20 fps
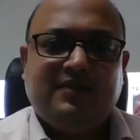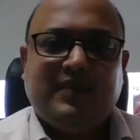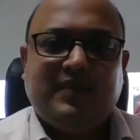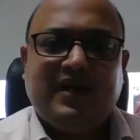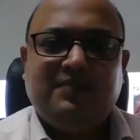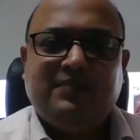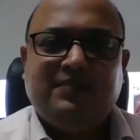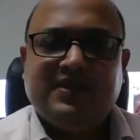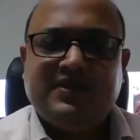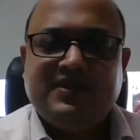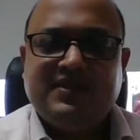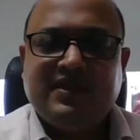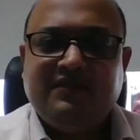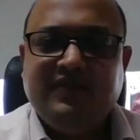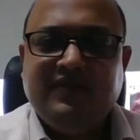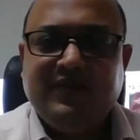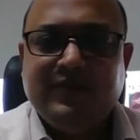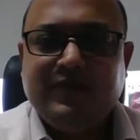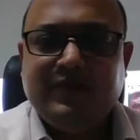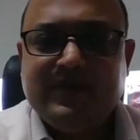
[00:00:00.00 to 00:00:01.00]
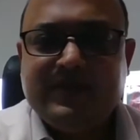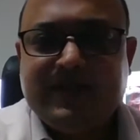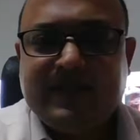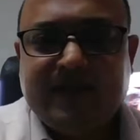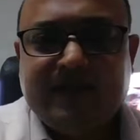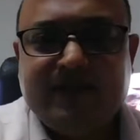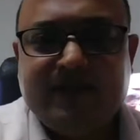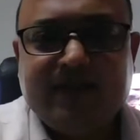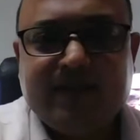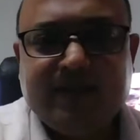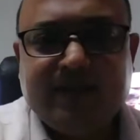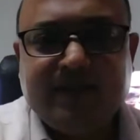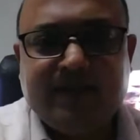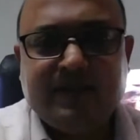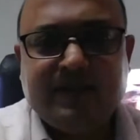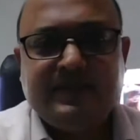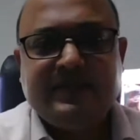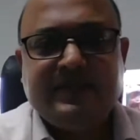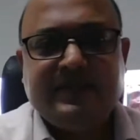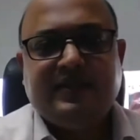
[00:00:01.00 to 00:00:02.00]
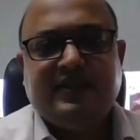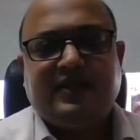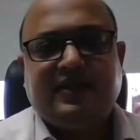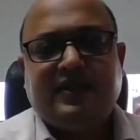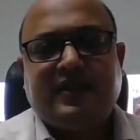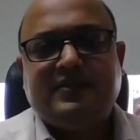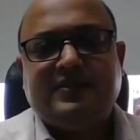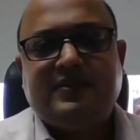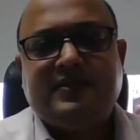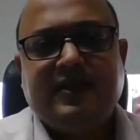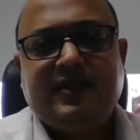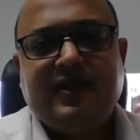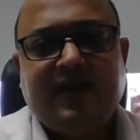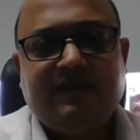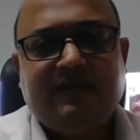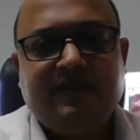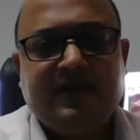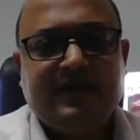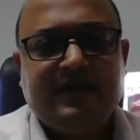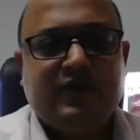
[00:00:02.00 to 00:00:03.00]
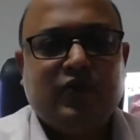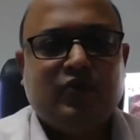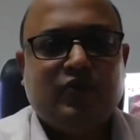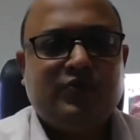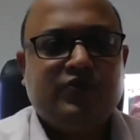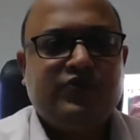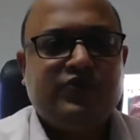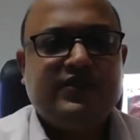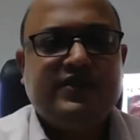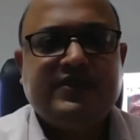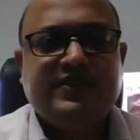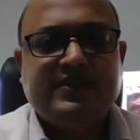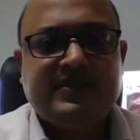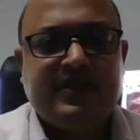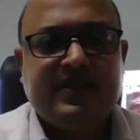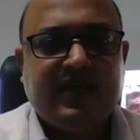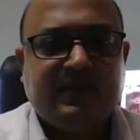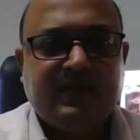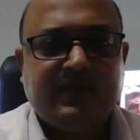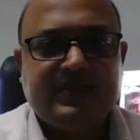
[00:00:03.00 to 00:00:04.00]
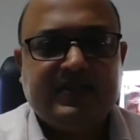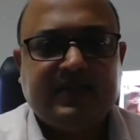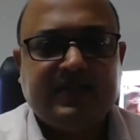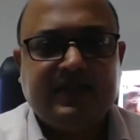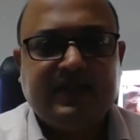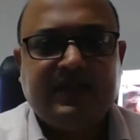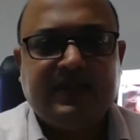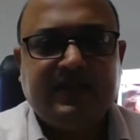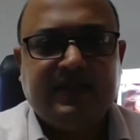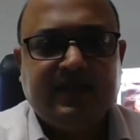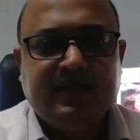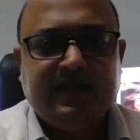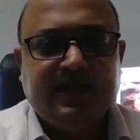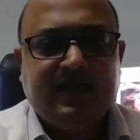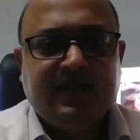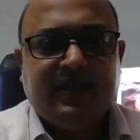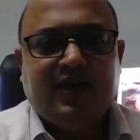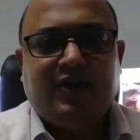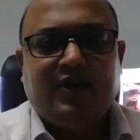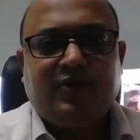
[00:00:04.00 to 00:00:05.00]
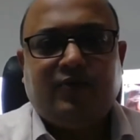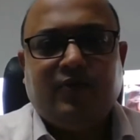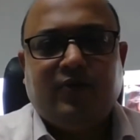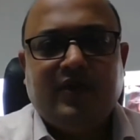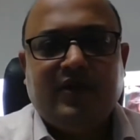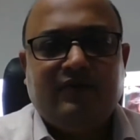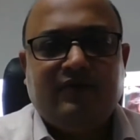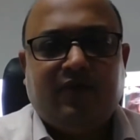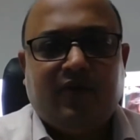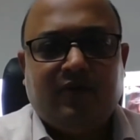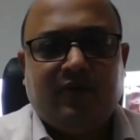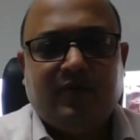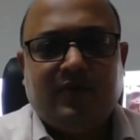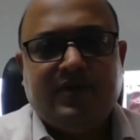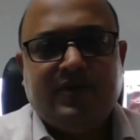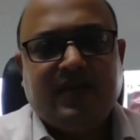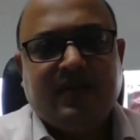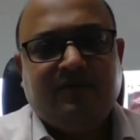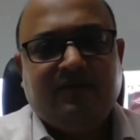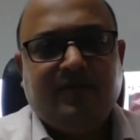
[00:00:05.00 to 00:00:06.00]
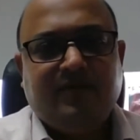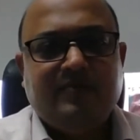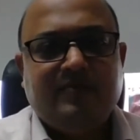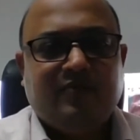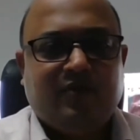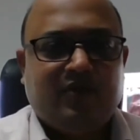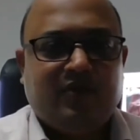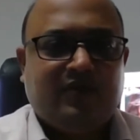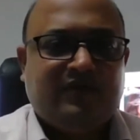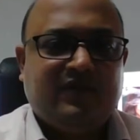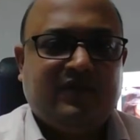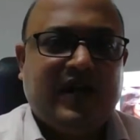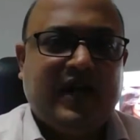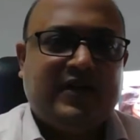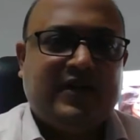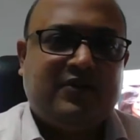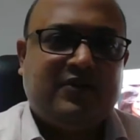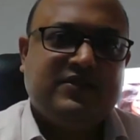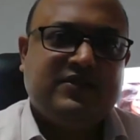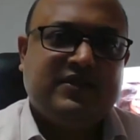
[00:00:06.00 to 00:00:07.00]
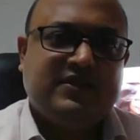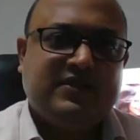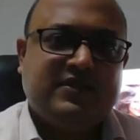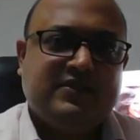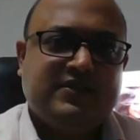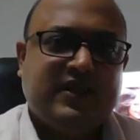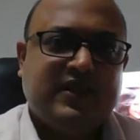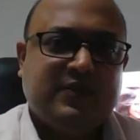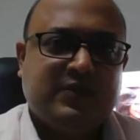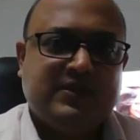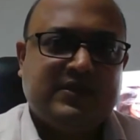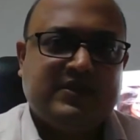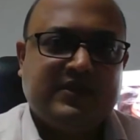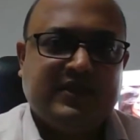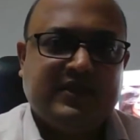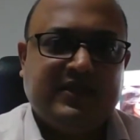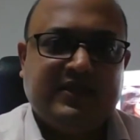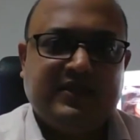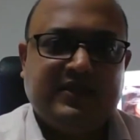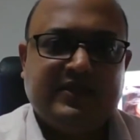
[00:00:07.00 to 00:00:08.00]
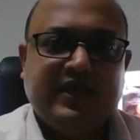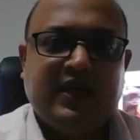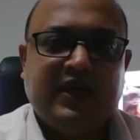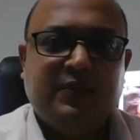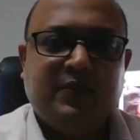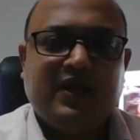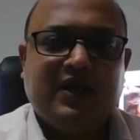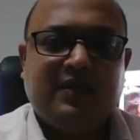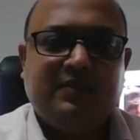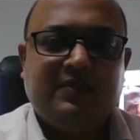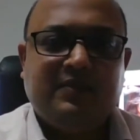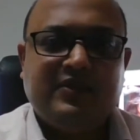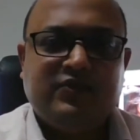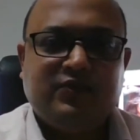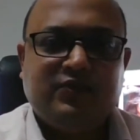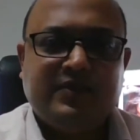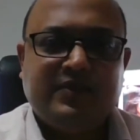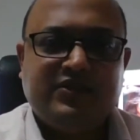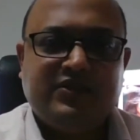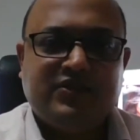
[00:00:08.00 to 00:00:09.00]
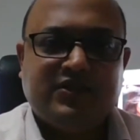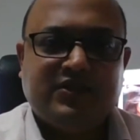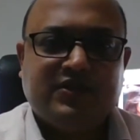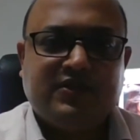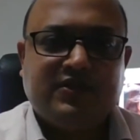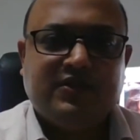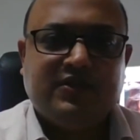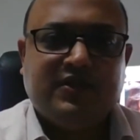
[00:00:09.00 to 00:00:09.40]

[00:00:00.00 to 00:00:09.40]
My personal view is, I think, rather than having a homogeneous diversity, going forward, there would be more of a heterogeneous diversity that will come into picture.